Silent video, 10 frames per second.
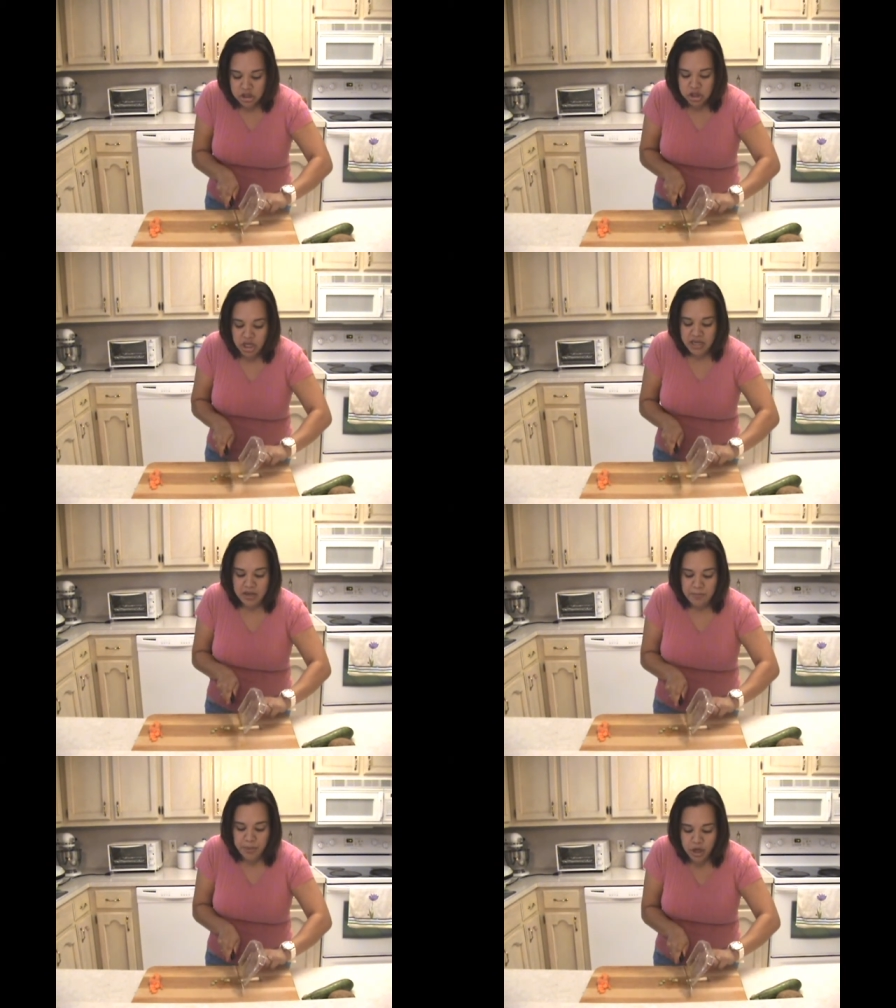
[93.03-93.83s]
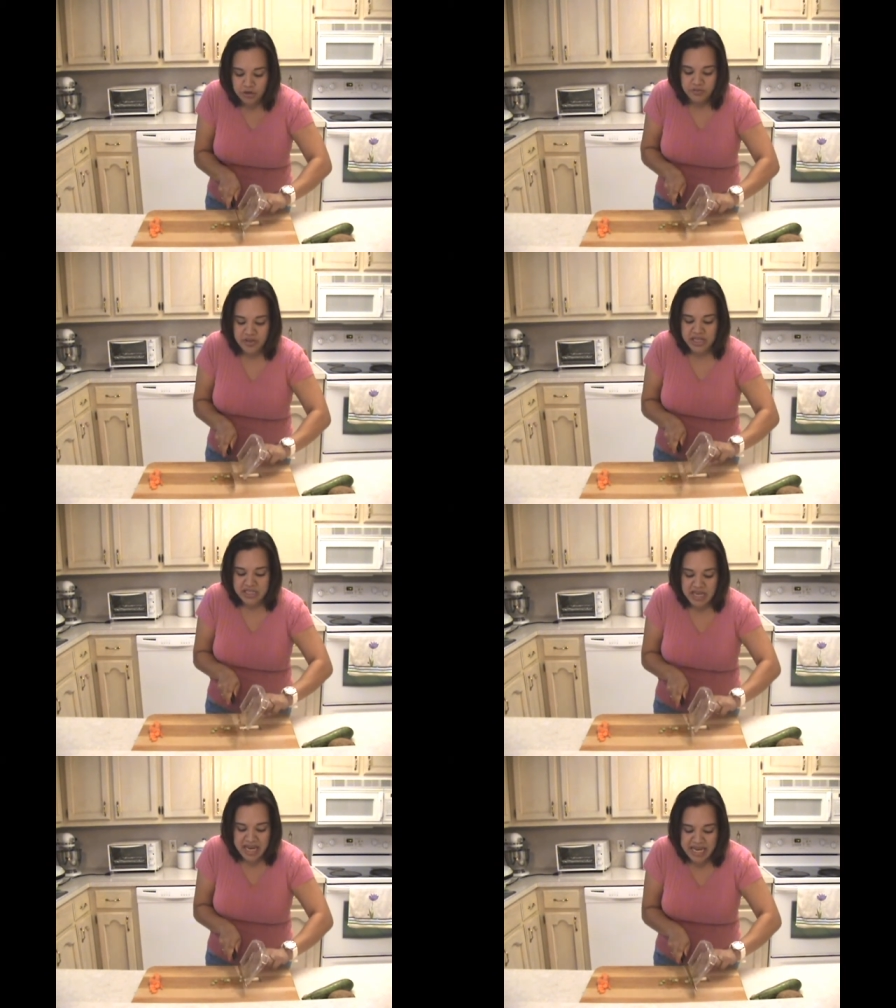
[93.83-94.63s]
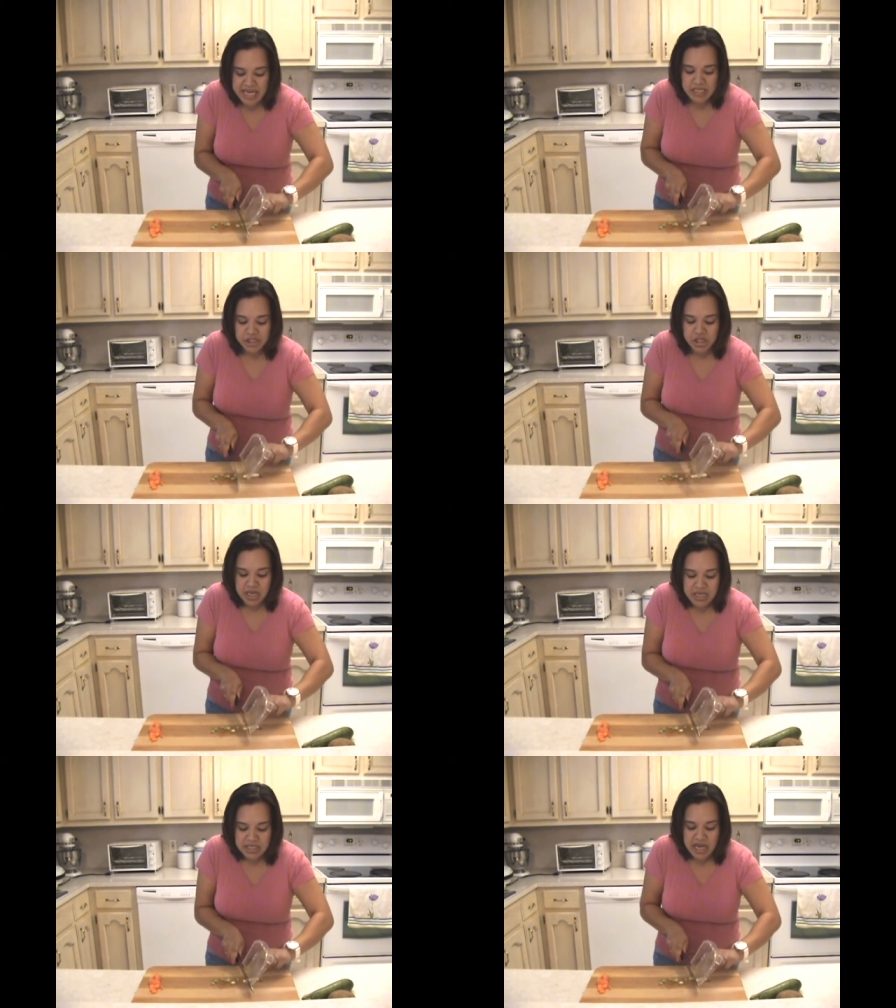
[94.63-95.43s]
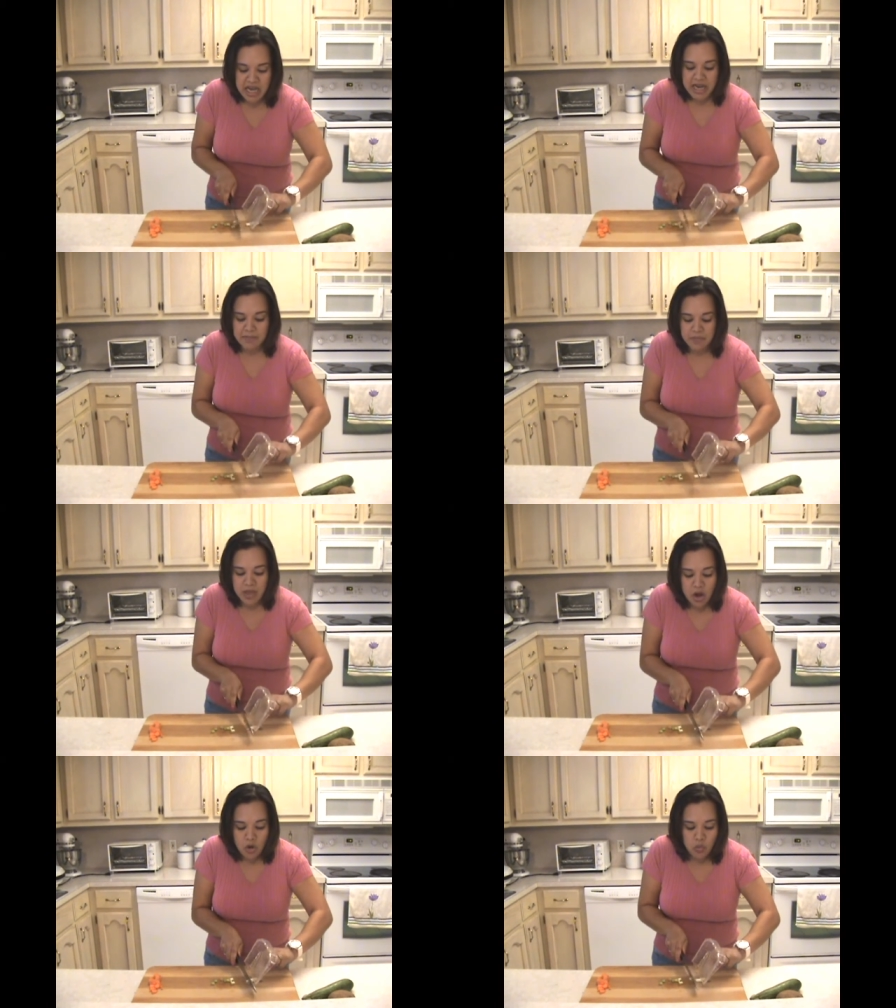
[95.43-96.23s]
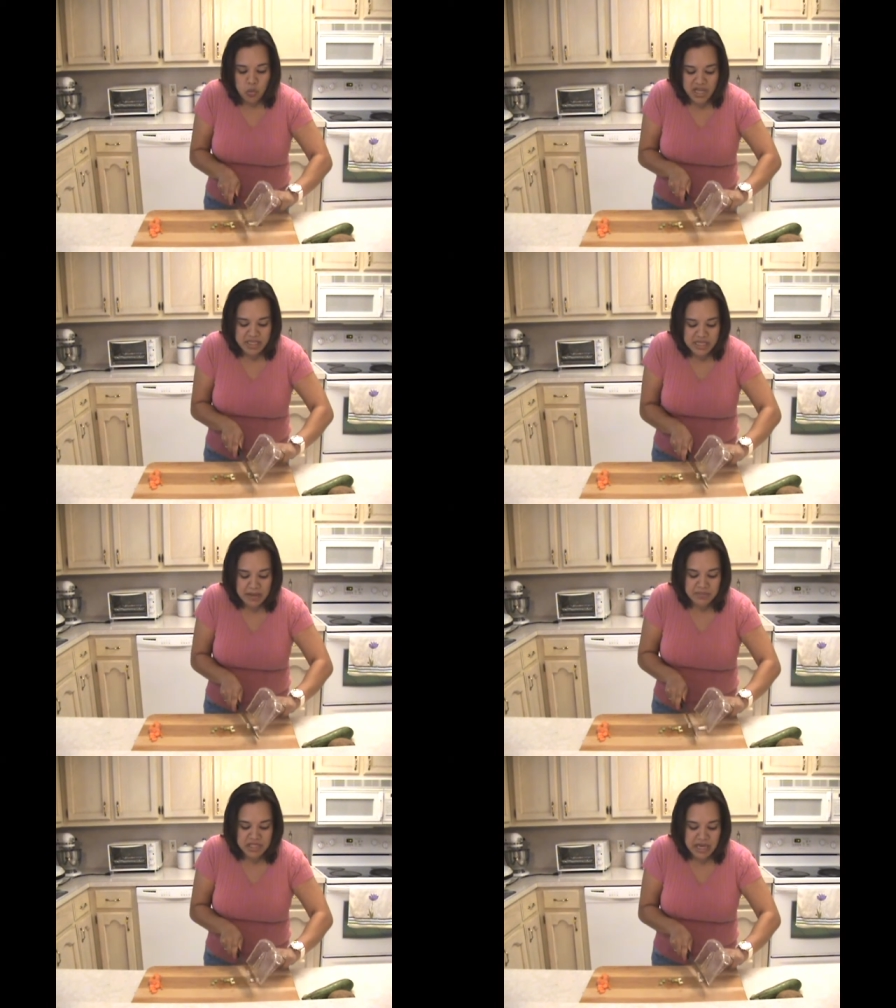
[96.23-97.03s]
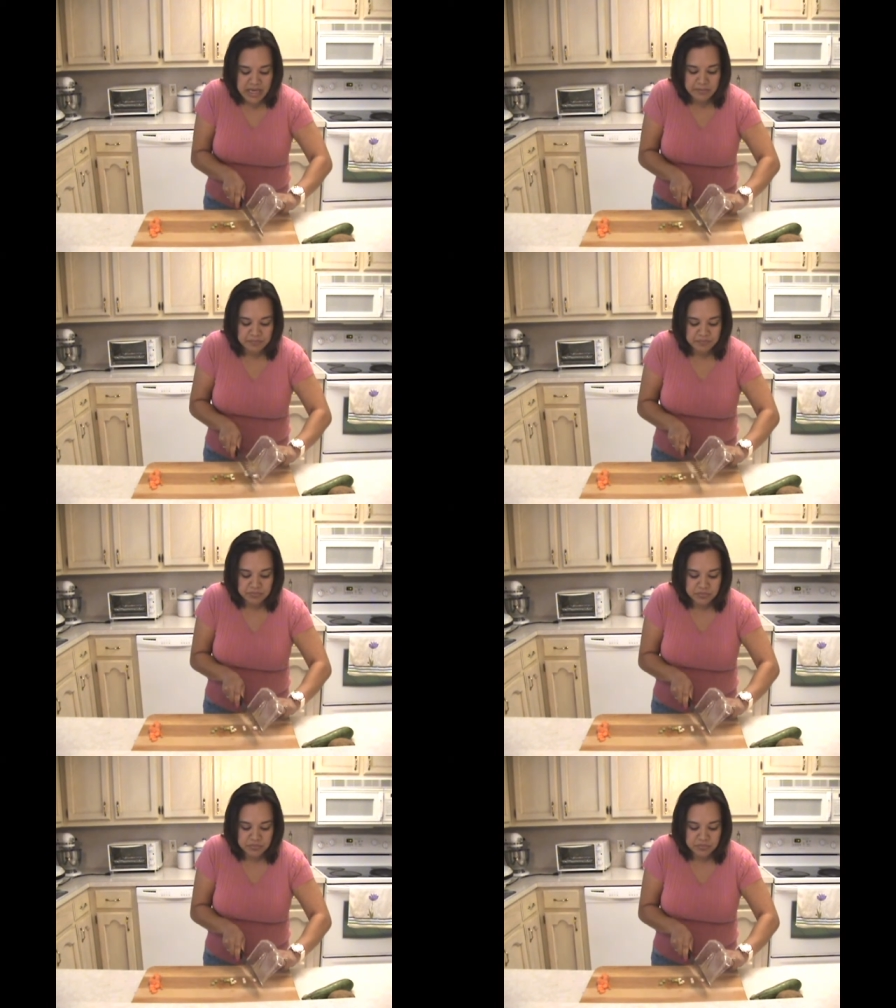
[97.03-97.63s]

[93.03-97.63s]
Look, perfect each time. Once I'm done,